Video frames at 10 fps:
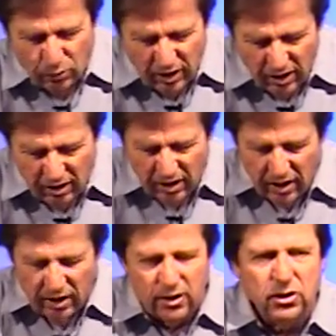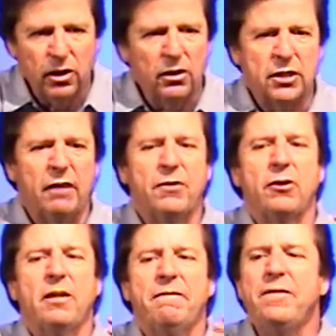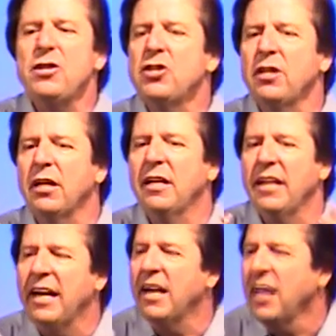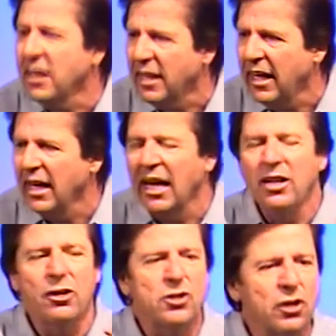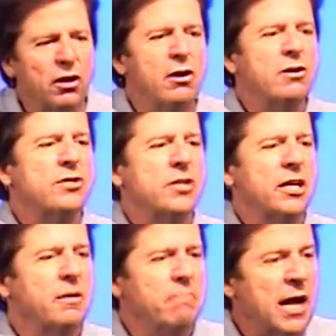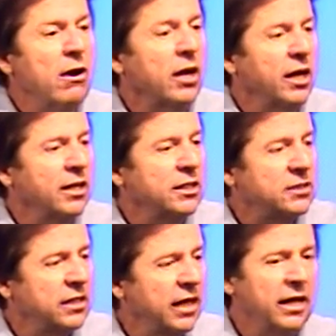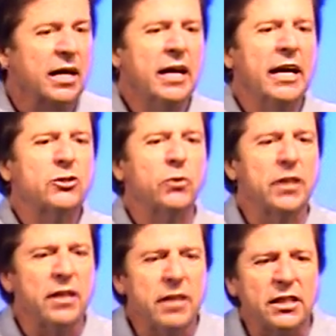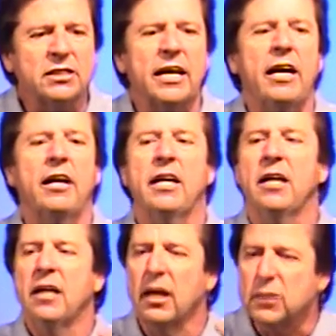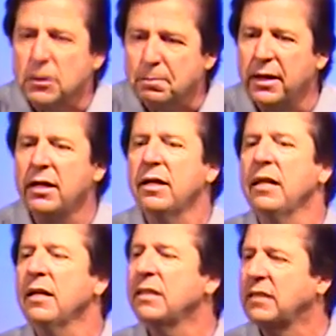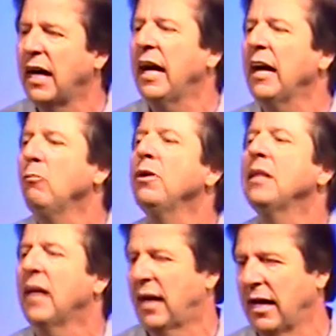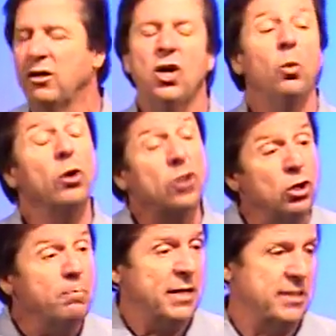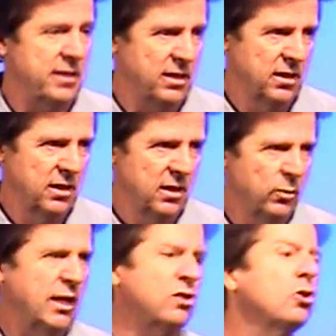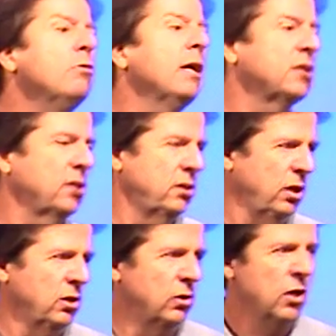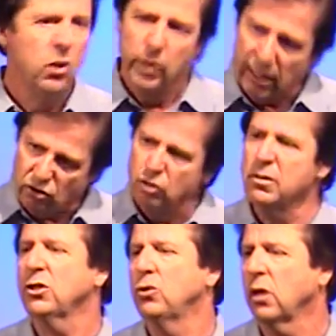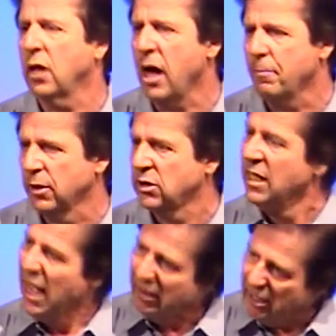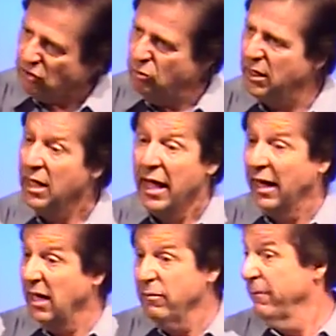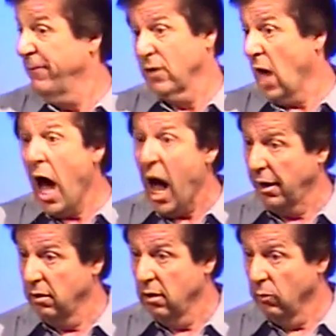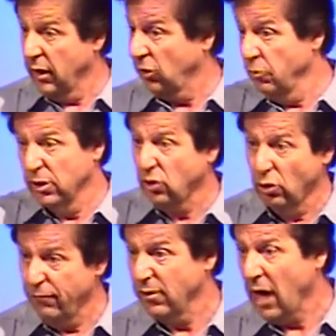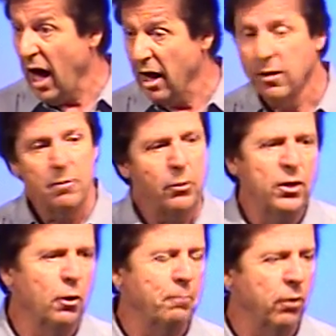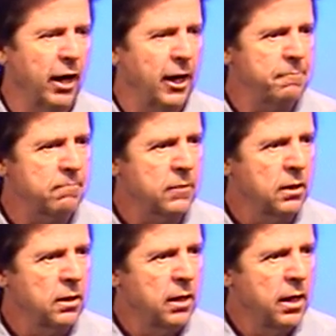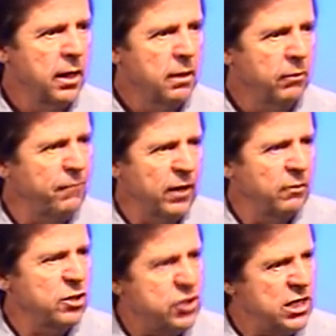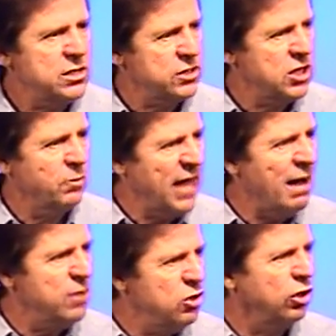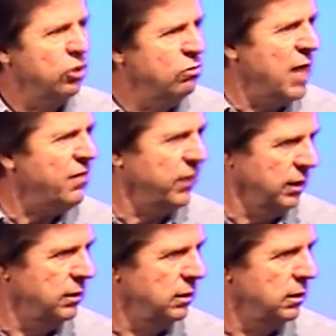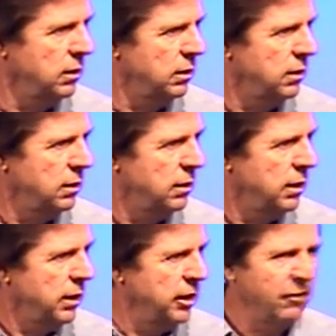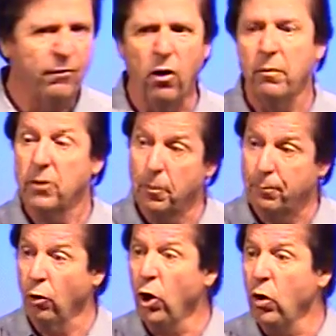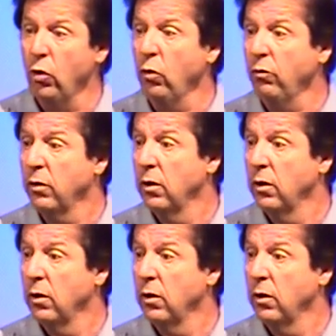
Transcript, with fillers: where the church, if they're deficient in anything in the church, in America at least today, it's within this area of spending time with God. We're too busy. We got too much to do. We got too much to accomplish. I got too many, and even for God, we got too much to do for God, but we don't pray. We forget that Jesus said, Without me, you can do nothing. And therefore, to prove,